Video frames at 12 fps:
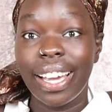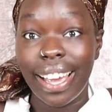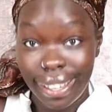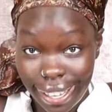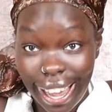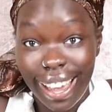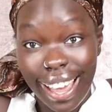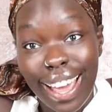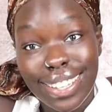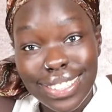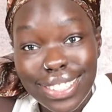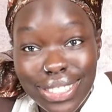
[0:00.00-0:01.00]

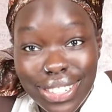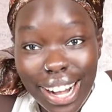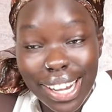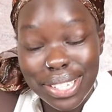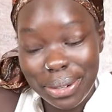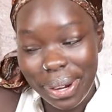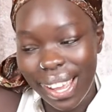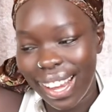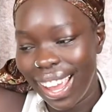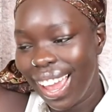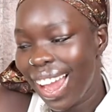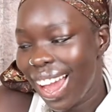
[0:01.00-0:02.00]
as a new graduate,
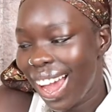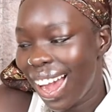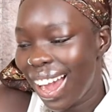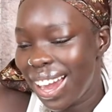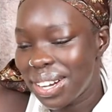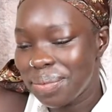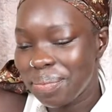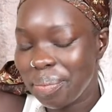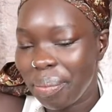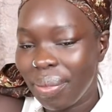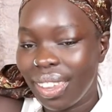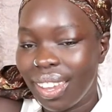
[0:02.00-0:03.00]

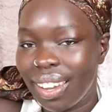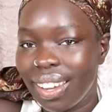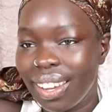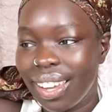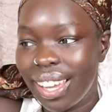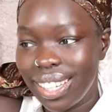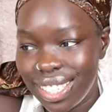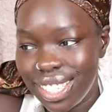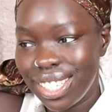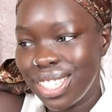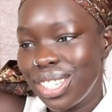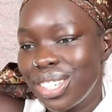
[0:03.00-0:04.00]

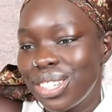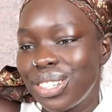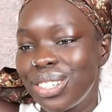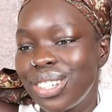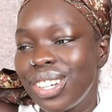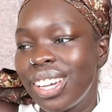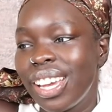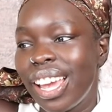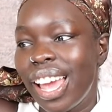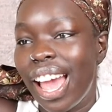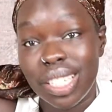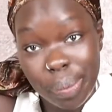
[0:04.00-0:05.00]
HDU
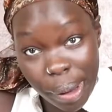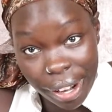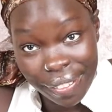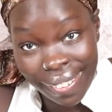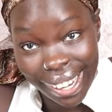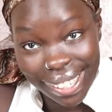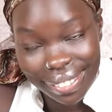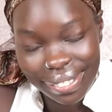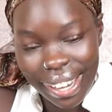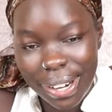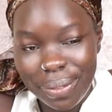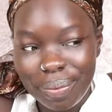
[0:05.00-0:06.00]
as a band 5
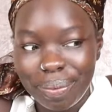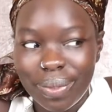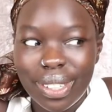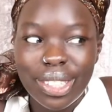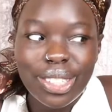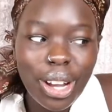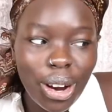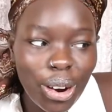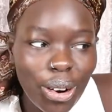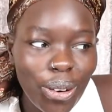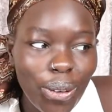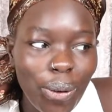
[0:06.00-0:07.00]
now.
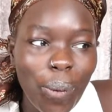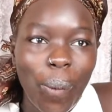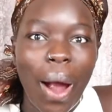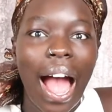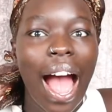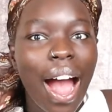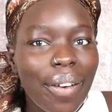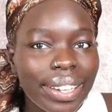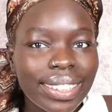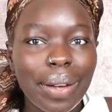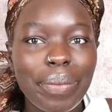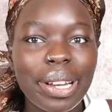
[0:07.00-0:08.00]
So how
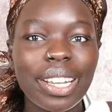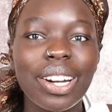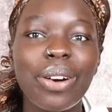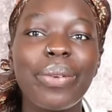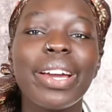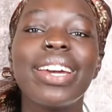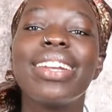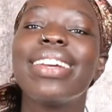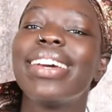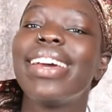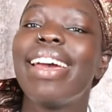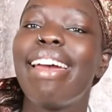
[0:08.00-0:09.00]
has that been going?
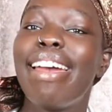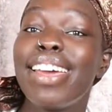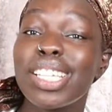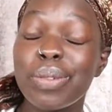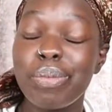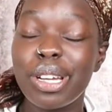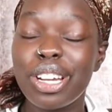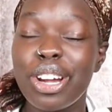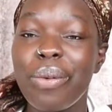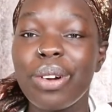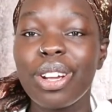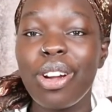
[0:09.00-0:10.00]
It's been
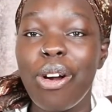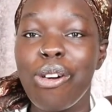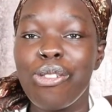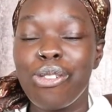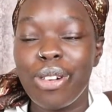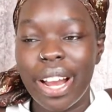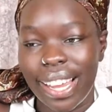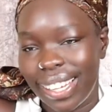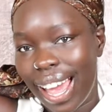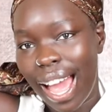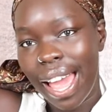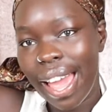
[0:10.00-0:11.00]
going great.
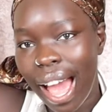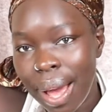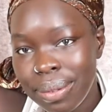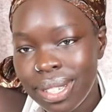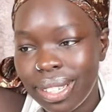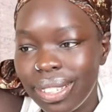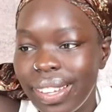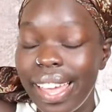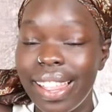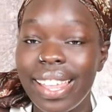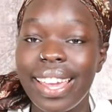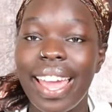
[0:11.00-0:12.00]
I
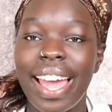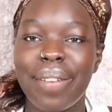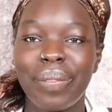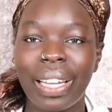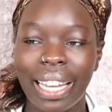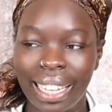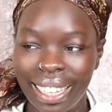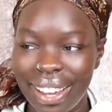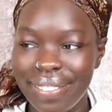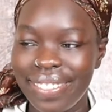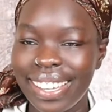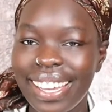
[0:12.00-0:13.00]
absolutely am
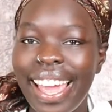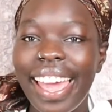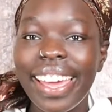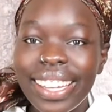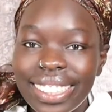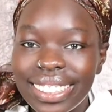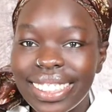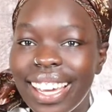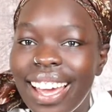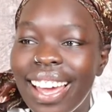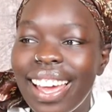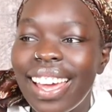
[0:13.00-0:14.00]
loving it,
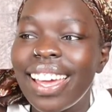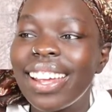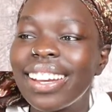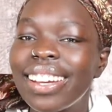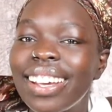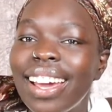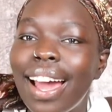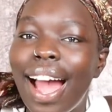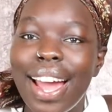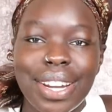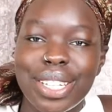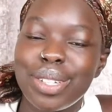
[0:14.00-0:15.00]
and
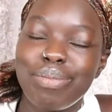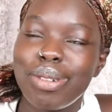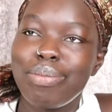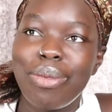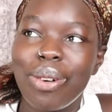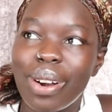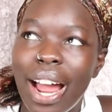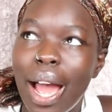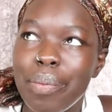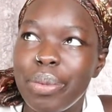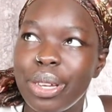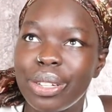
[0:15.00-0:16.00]
I couldn't be more
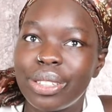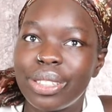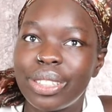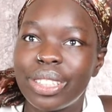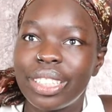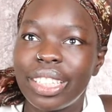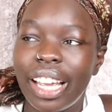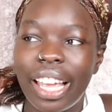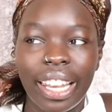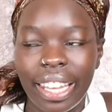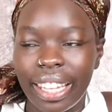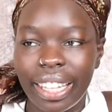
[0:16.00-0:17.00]
happier
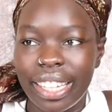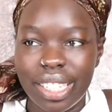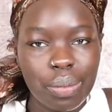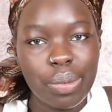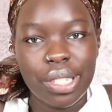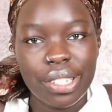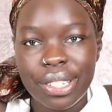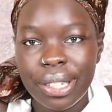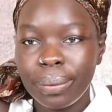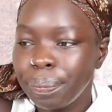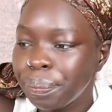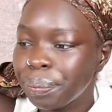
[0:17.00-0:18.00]
in this
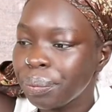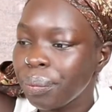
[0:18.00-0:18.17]
position.